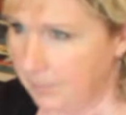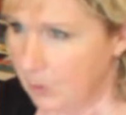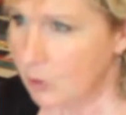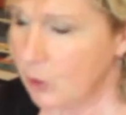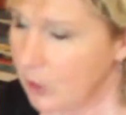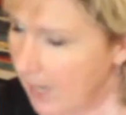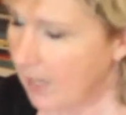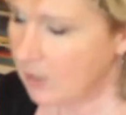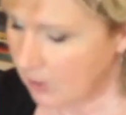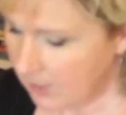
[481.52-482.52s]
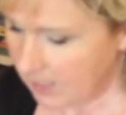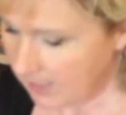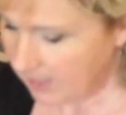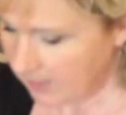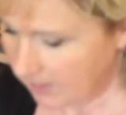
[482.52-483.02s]
you should actually
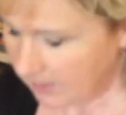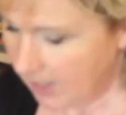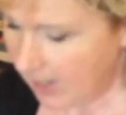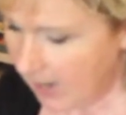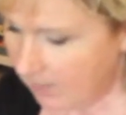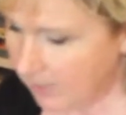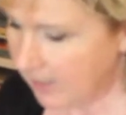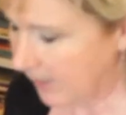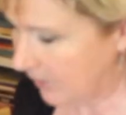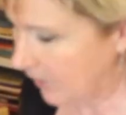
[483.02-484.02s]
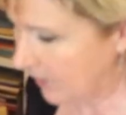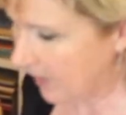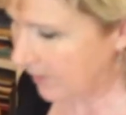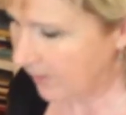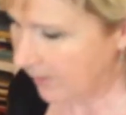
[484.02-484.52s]
have an extra
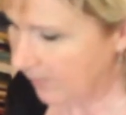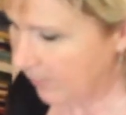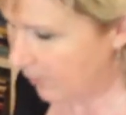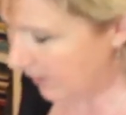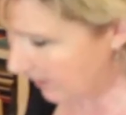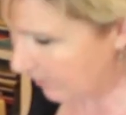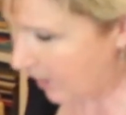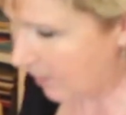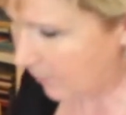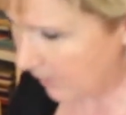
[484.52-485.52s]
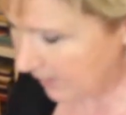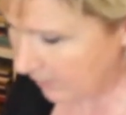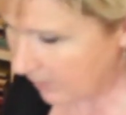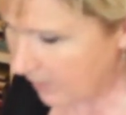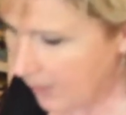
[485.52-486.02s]
set for lever harp for
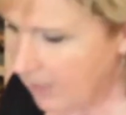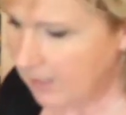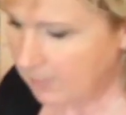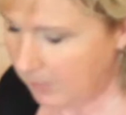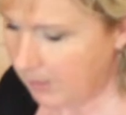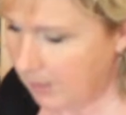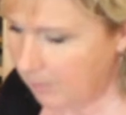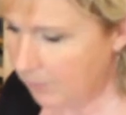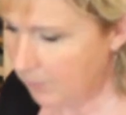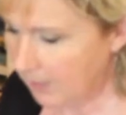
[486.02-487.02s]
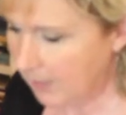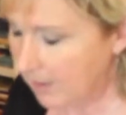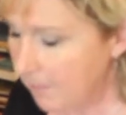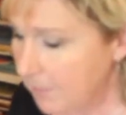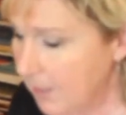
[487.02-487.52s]
lever, pedal harp for pedal.
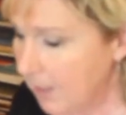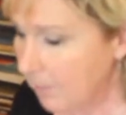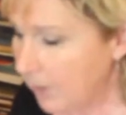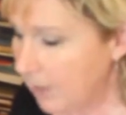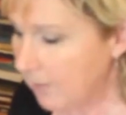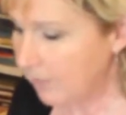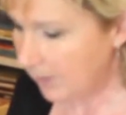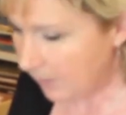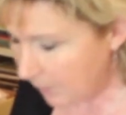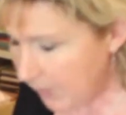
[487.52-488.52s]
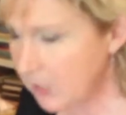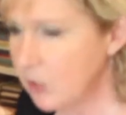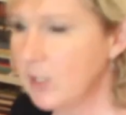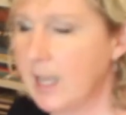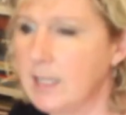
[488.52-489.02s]
But if in a pinch
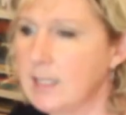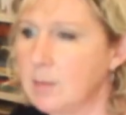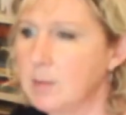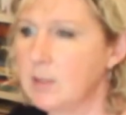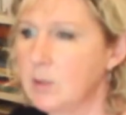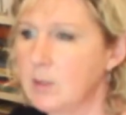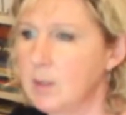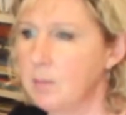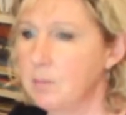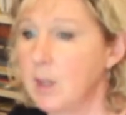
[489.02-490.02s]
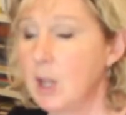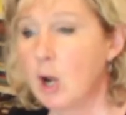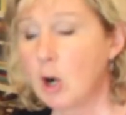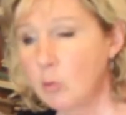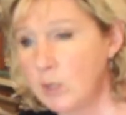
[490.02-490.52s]
you can substitute.
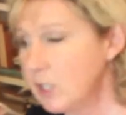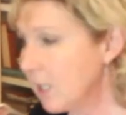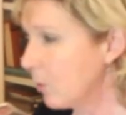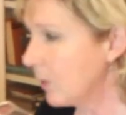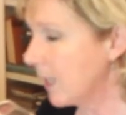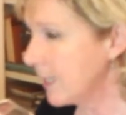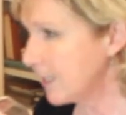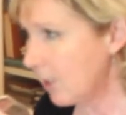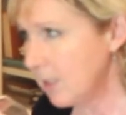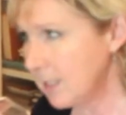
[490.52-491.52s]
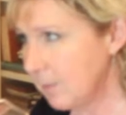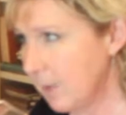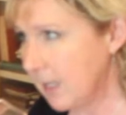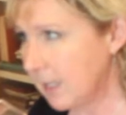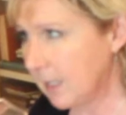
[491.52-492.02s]
Originally, when they started to
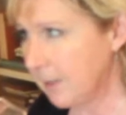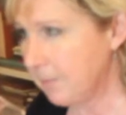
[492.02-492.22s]
make